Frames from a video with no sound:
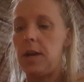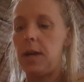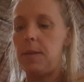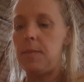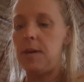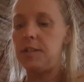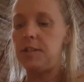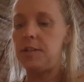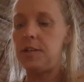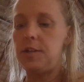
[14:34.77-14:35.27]
I
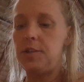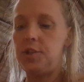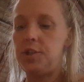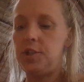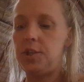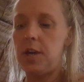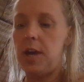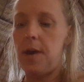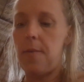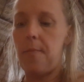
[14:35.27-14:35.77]

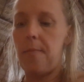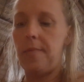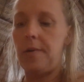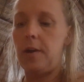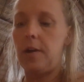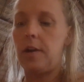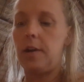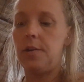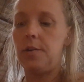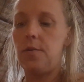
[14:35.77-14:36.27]
messaged, I
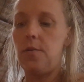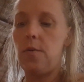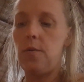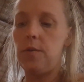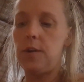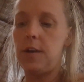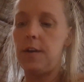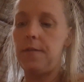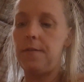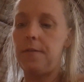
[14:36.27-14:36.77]
got a
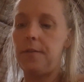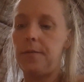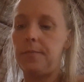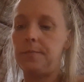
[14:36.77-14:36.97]
hold of,